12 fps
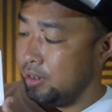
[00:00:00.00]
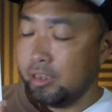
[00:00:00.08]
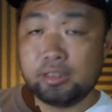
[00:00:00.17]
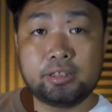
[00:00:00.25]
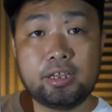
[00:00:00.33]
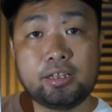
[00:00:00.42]

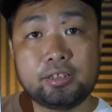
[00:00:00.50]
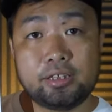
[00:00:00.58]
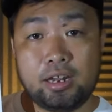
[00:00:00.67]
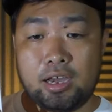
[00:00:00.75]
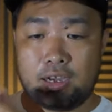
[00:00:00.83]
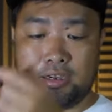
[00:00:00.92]
And then the
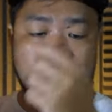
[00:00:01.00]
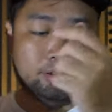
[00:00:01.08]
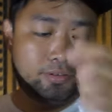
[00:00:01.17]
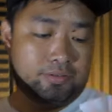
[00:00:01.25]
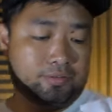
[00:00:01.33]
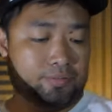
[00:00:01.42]
lock.
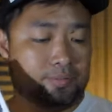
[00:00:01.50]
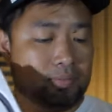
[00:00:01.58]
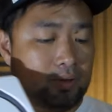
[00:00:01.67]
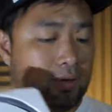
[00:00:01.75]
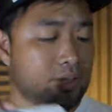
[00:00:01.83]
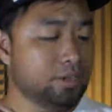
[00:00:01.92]

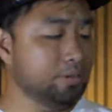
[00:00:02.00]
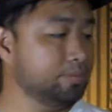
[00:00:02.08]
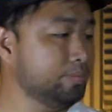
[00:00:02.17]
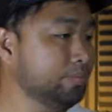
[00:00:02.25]
Okay.